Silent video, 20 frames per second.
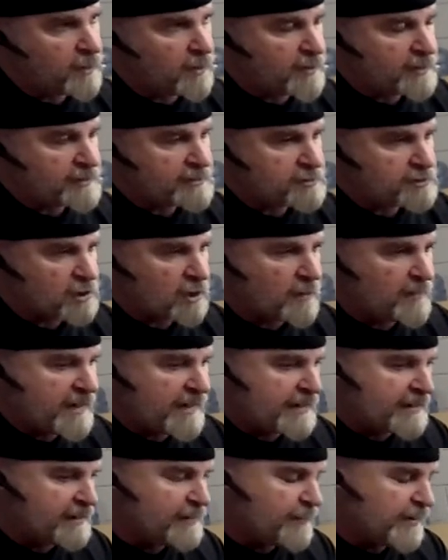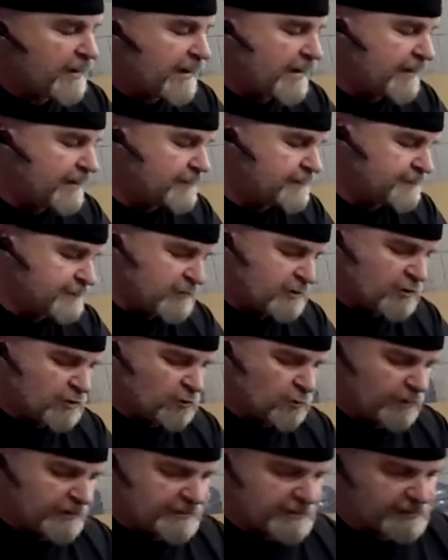They're already installed back in the bike.
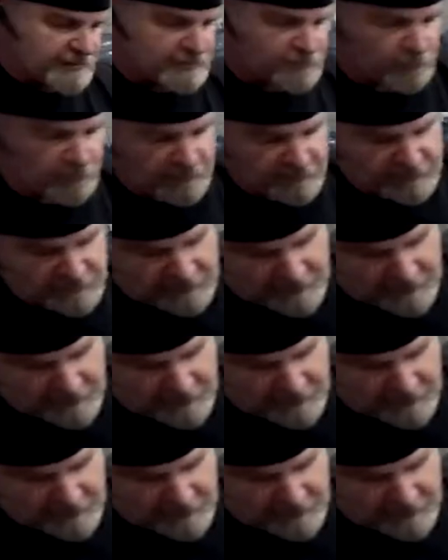This is 26